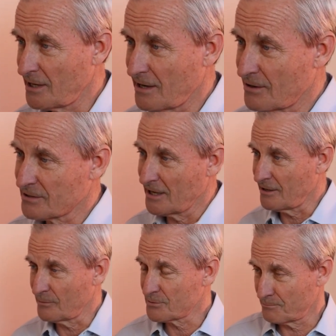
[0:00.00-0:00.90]
hours
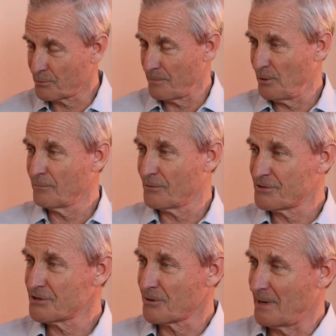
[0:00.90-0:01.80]
later. It was a pretty beautiful
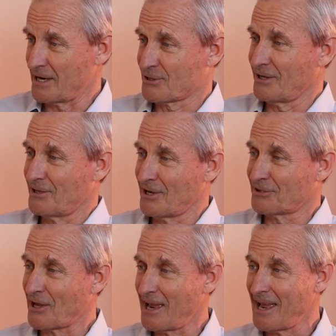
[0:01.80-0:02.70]
system, actually,
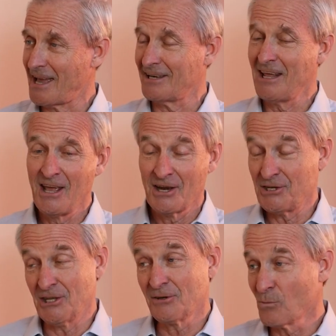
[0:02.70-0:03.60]
that they had.
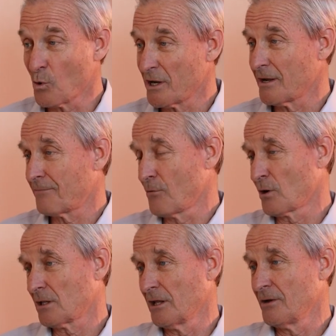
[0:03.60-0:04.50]
Didn't want to
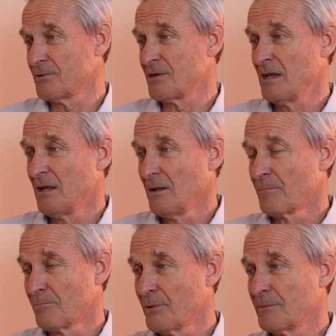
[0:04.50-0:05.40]
foreclose,
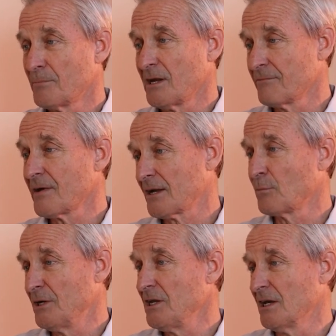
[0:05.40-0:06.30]
but in fact,
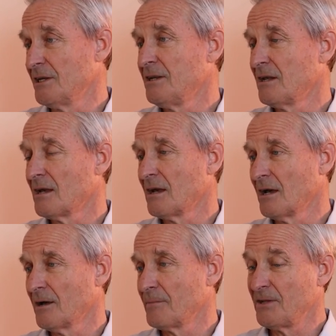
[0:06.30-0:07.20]
we did.
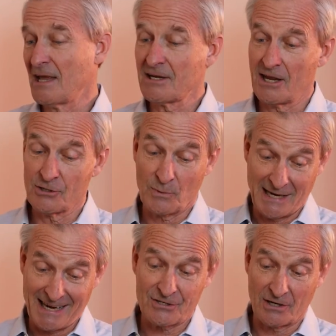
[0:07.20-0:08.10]
In that case, we'd
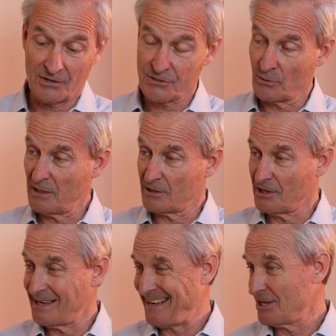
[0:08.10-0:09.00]
actually also entered
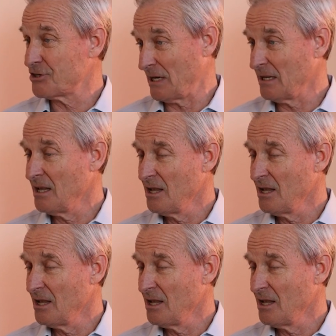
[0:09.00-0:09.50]
into hedging